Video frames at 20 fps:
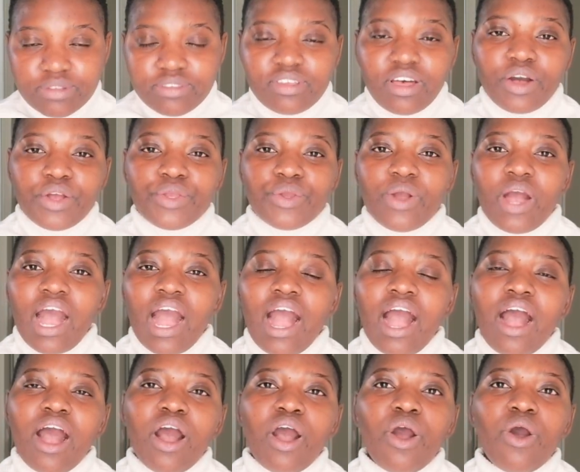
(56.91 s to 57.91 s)
tell you
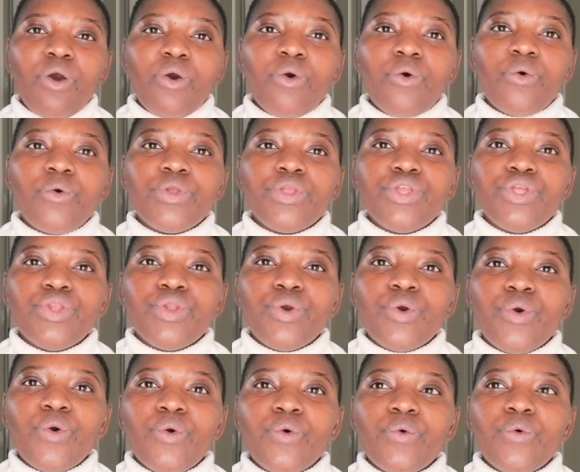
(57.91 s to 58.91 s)
how you
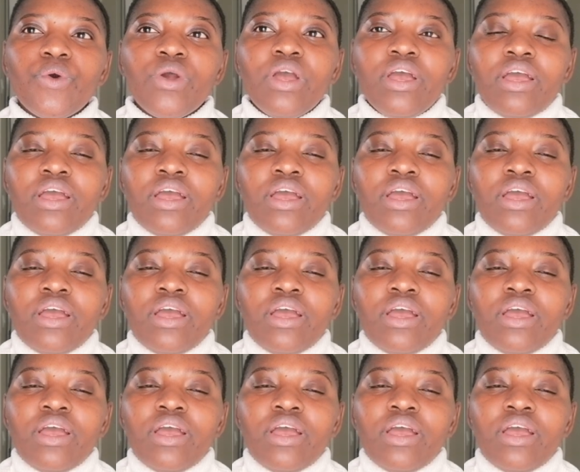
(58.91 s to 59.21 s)
know